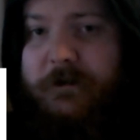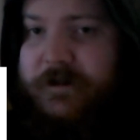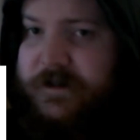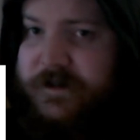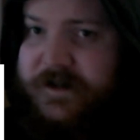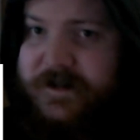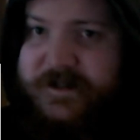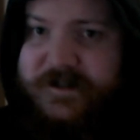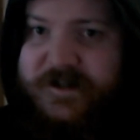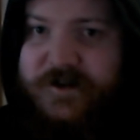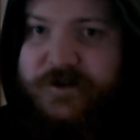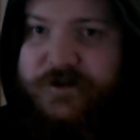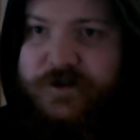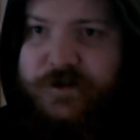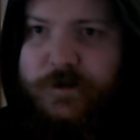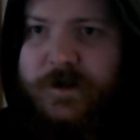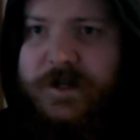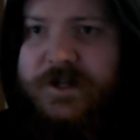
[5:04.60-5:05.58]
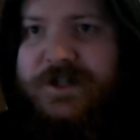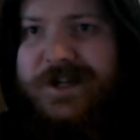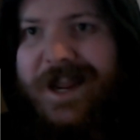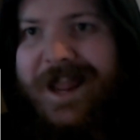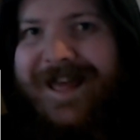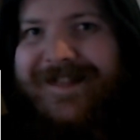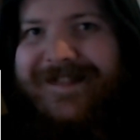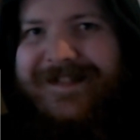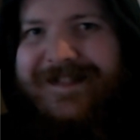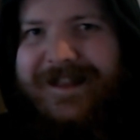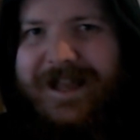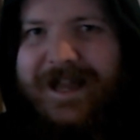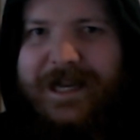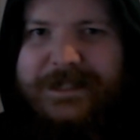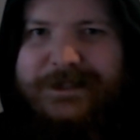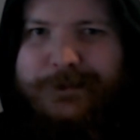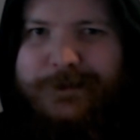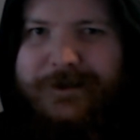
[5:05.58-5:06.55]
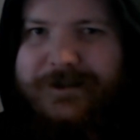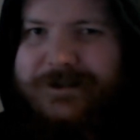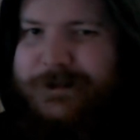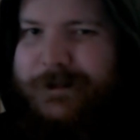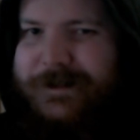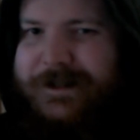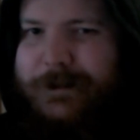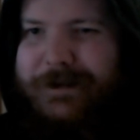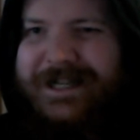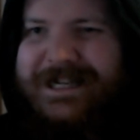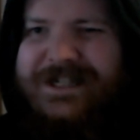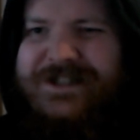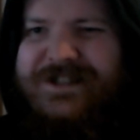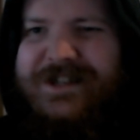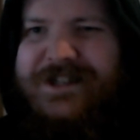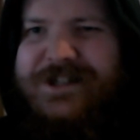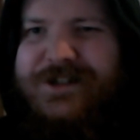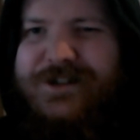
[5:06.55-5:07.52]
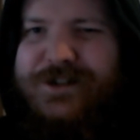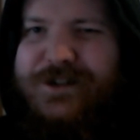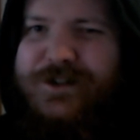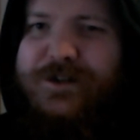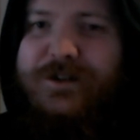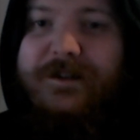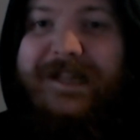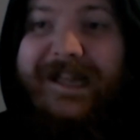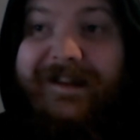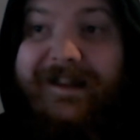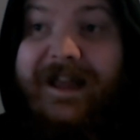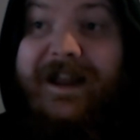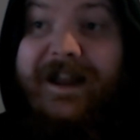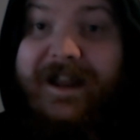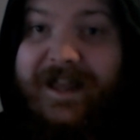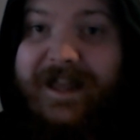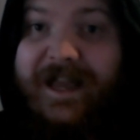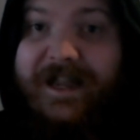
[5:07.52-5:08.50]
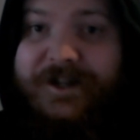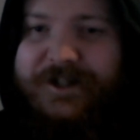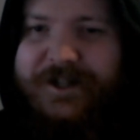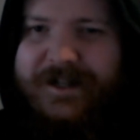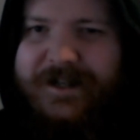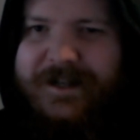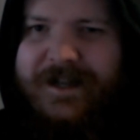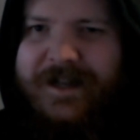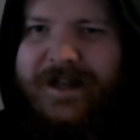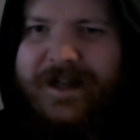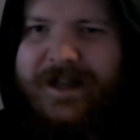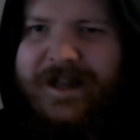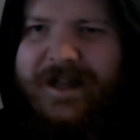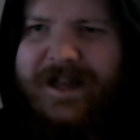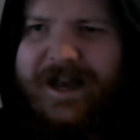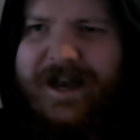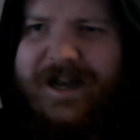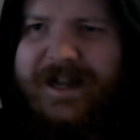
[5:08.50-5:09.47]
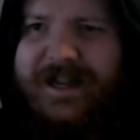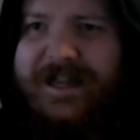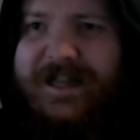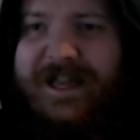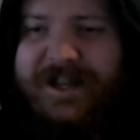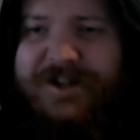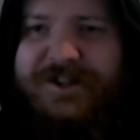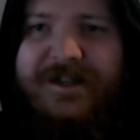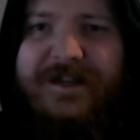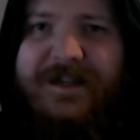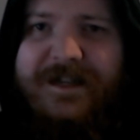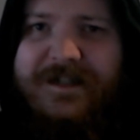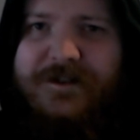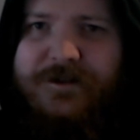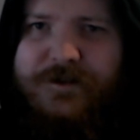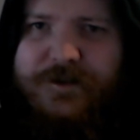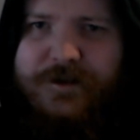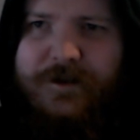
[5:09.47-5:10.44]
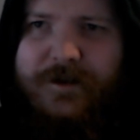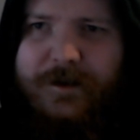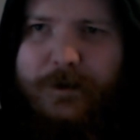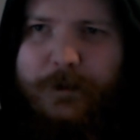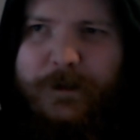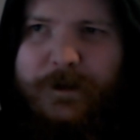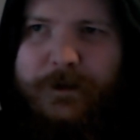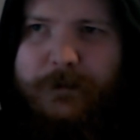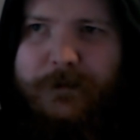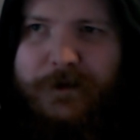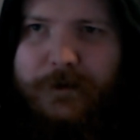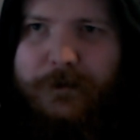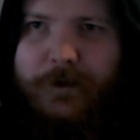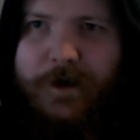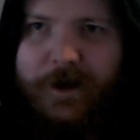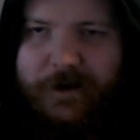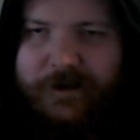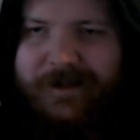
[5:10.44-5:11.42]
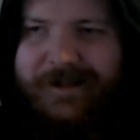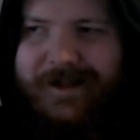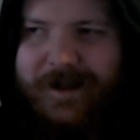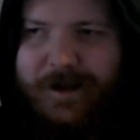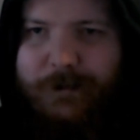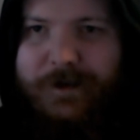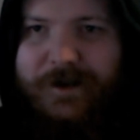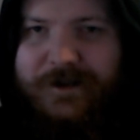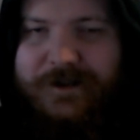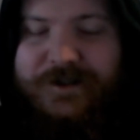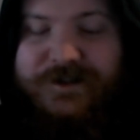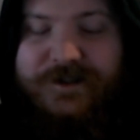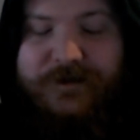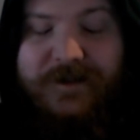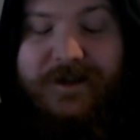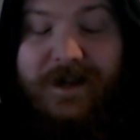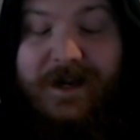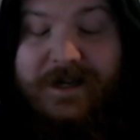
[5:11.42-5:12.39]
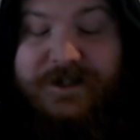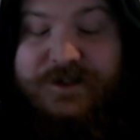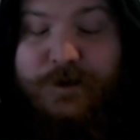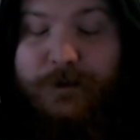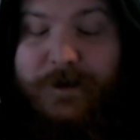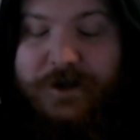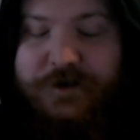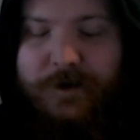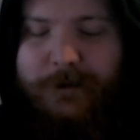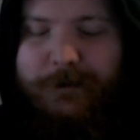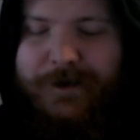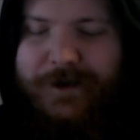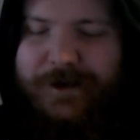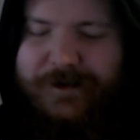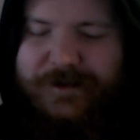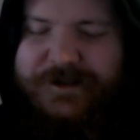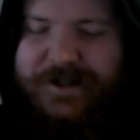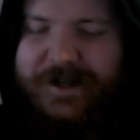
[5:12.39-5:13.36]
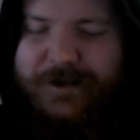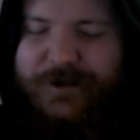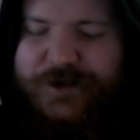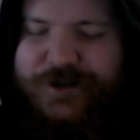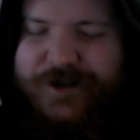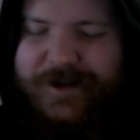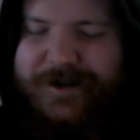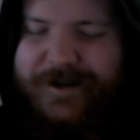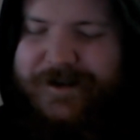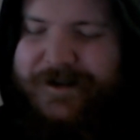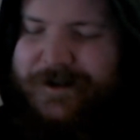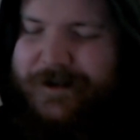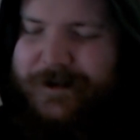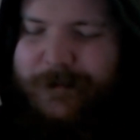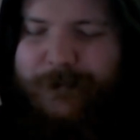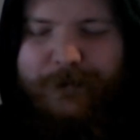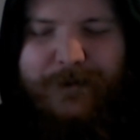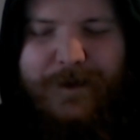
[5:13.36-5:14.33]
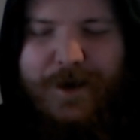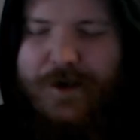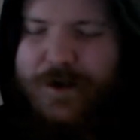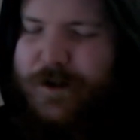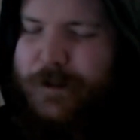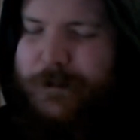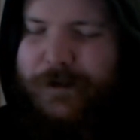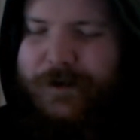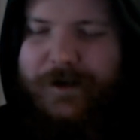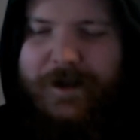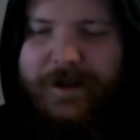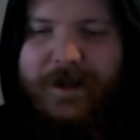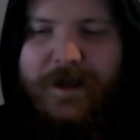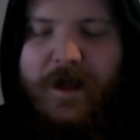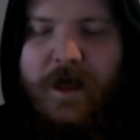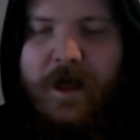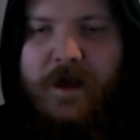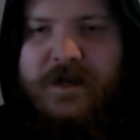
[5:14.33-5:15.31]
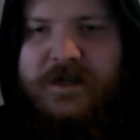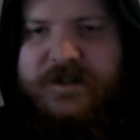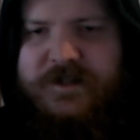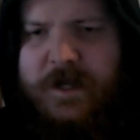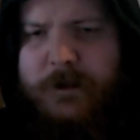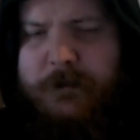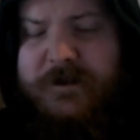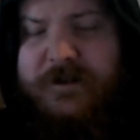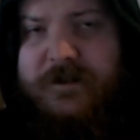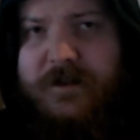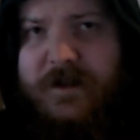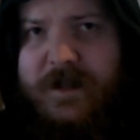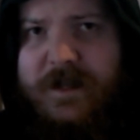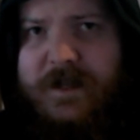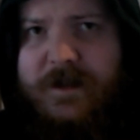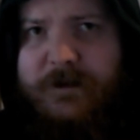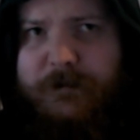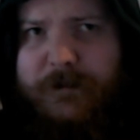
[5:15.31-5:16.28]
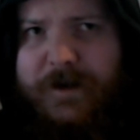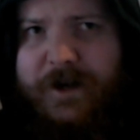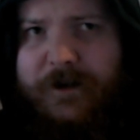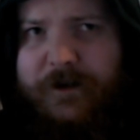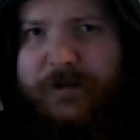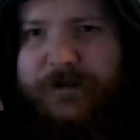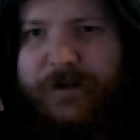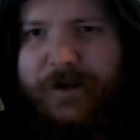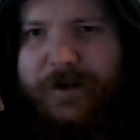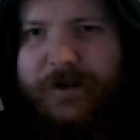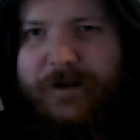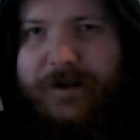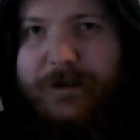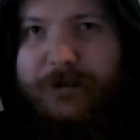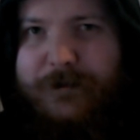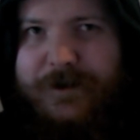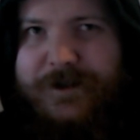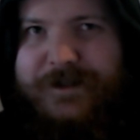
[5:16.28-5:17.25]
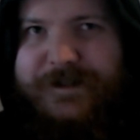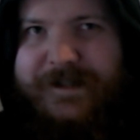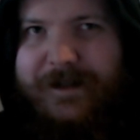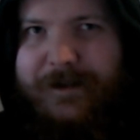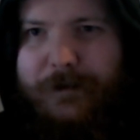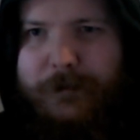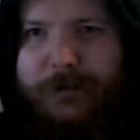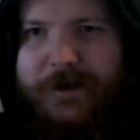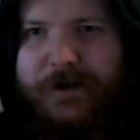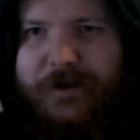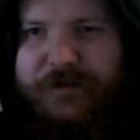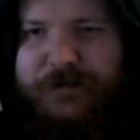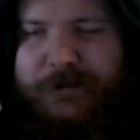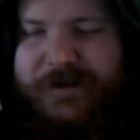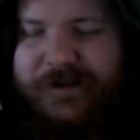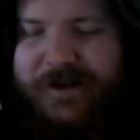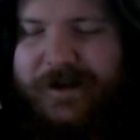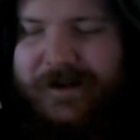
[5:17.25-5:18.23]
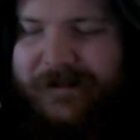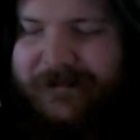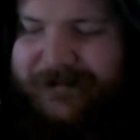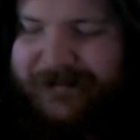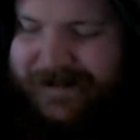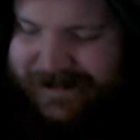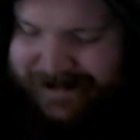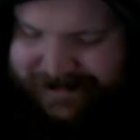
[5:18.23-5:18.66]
with the Nintendo Switch and the Xbox, but the PlayStation 2, I actually need to do a little bit more work there because of the isometric box that I was trying to do. Oh boy. Same with the microphone, it was a little bit off-putting.